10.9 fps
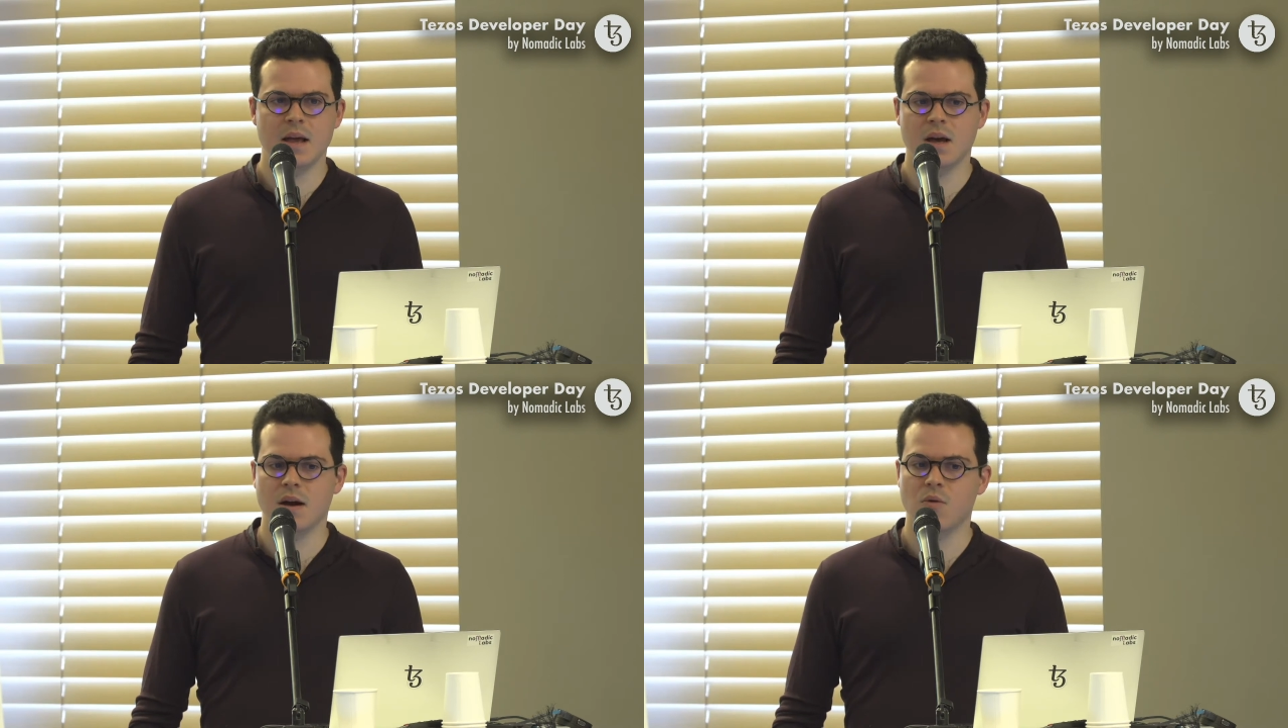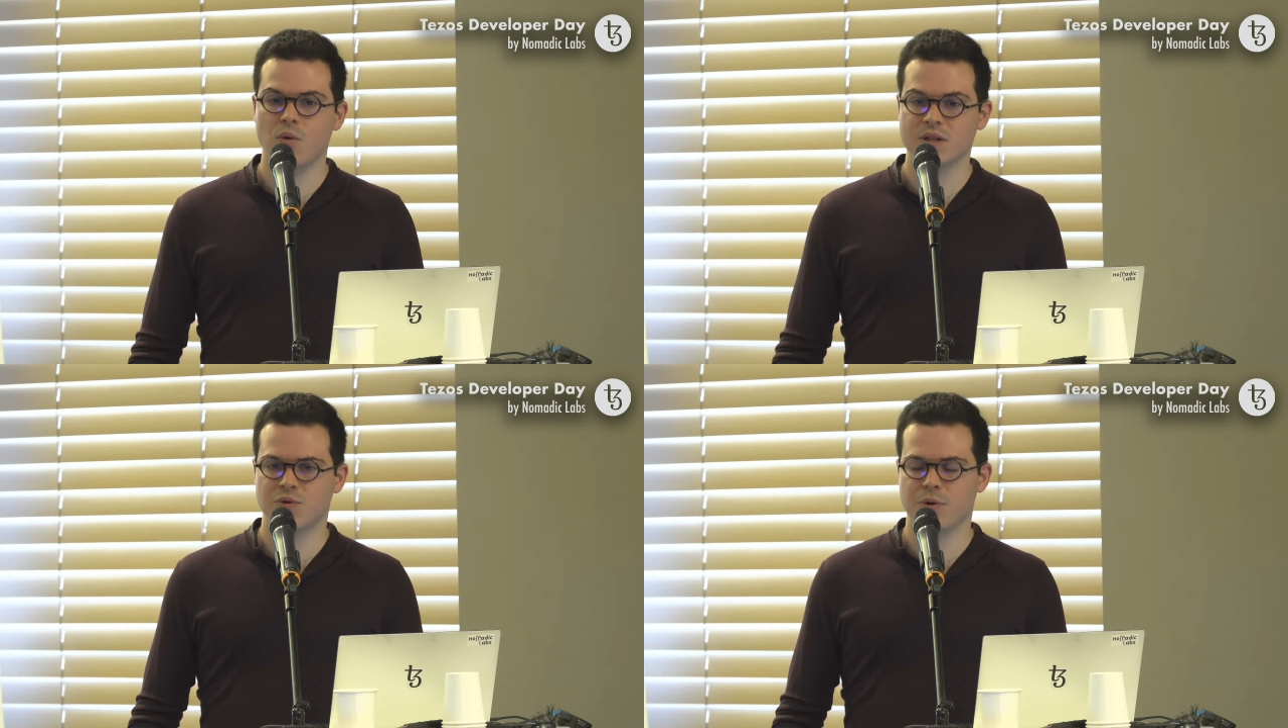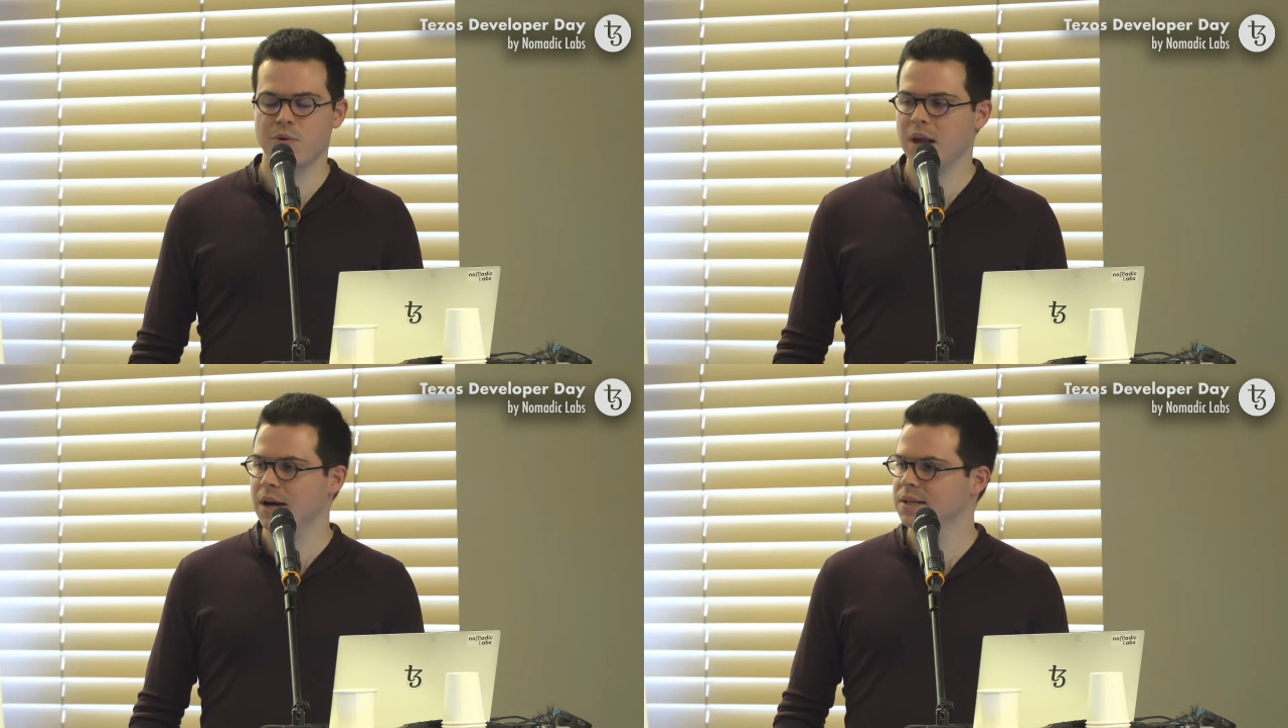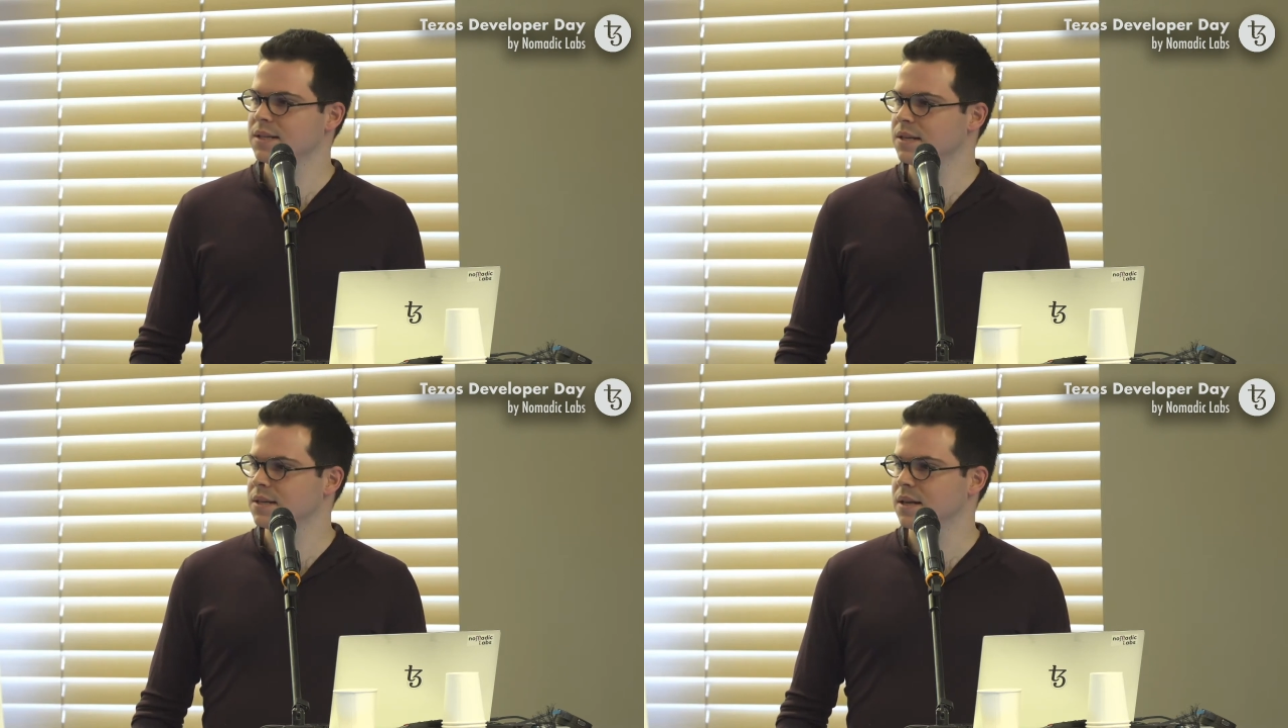Uh, what we realized
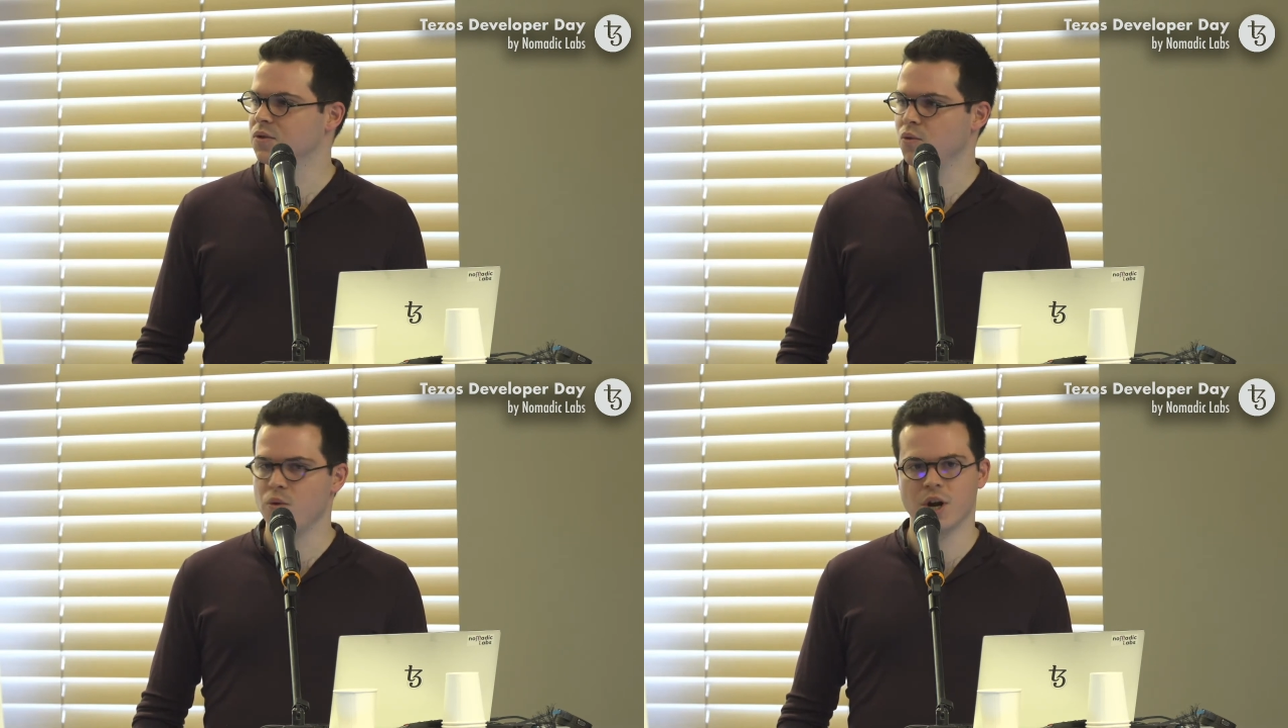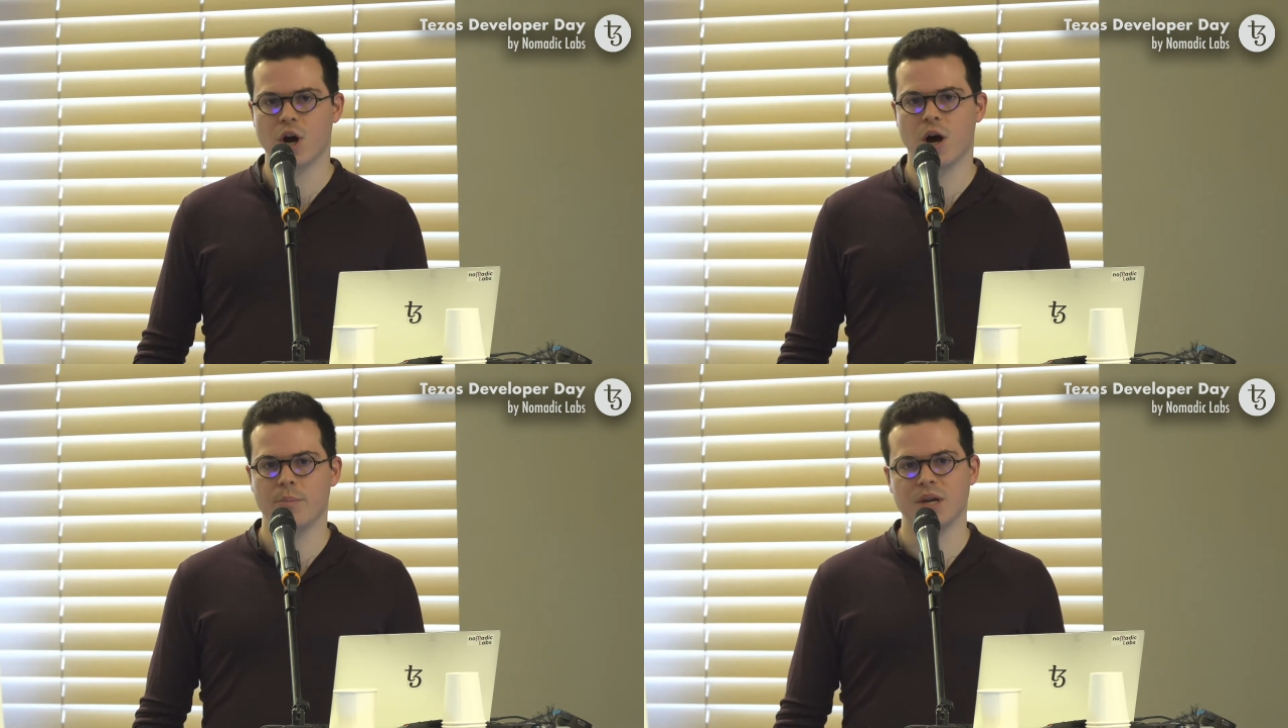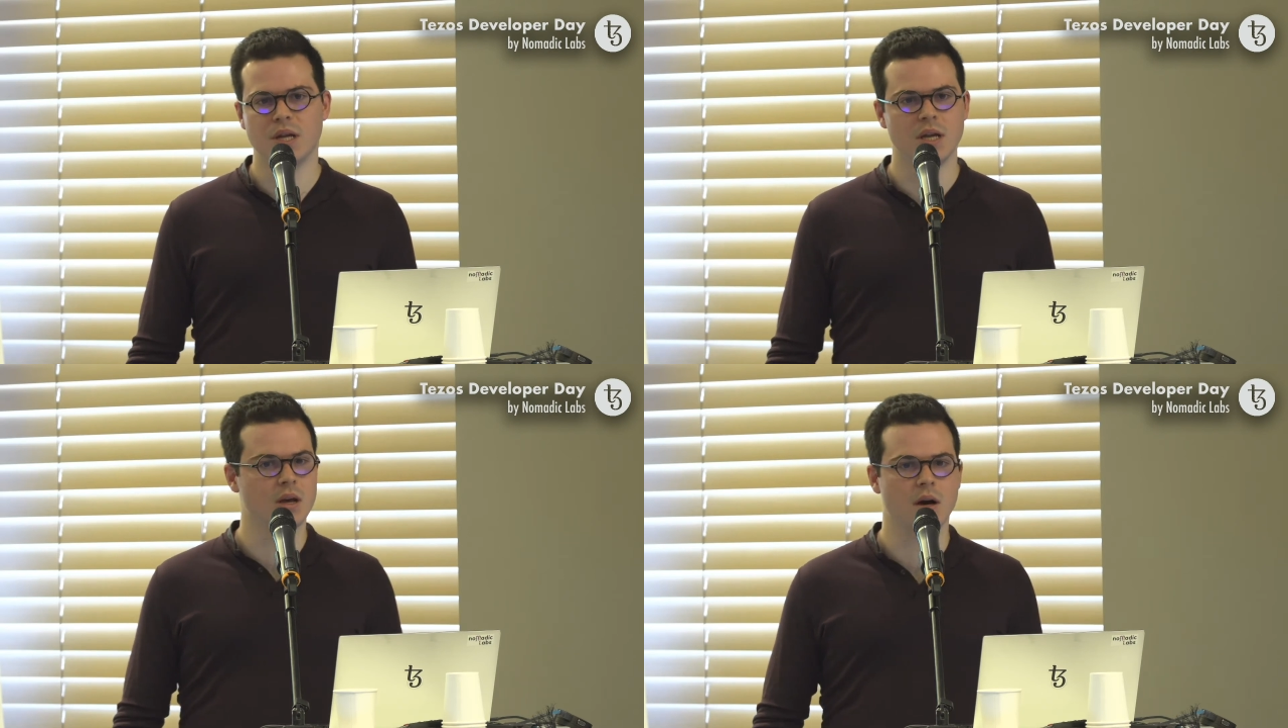is that when a company